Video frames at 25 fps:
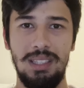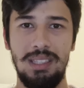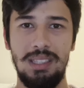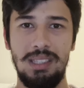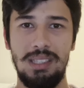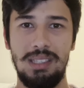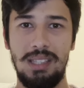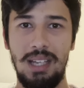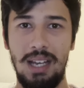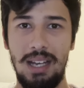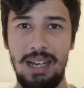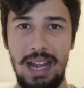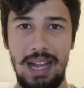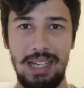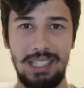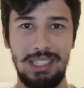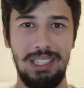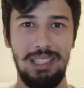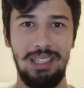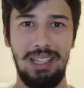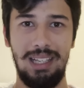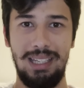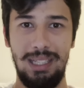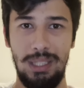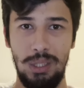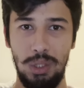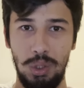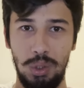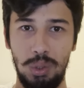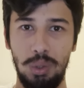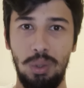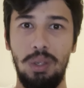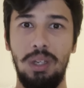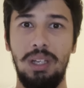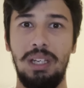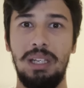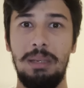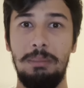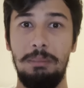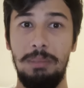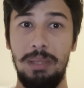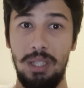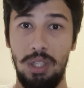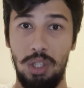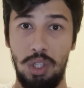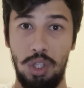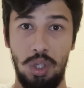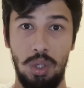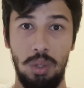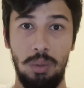start actually like enjoying it and
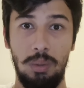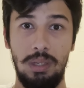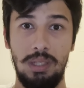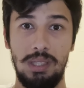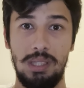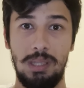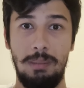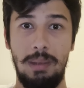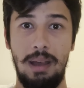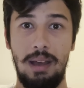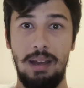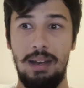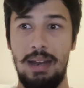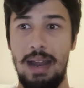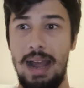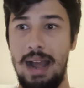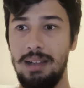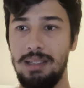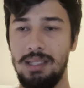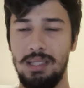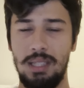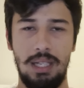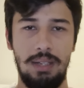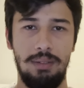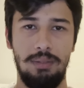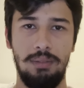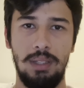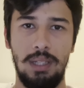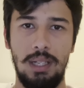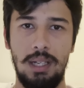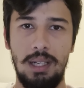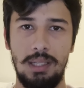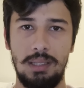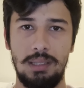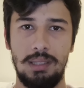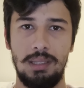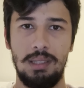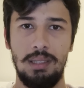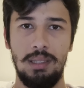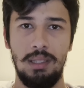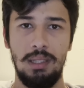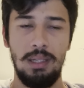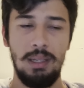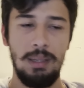being curious about it outside of class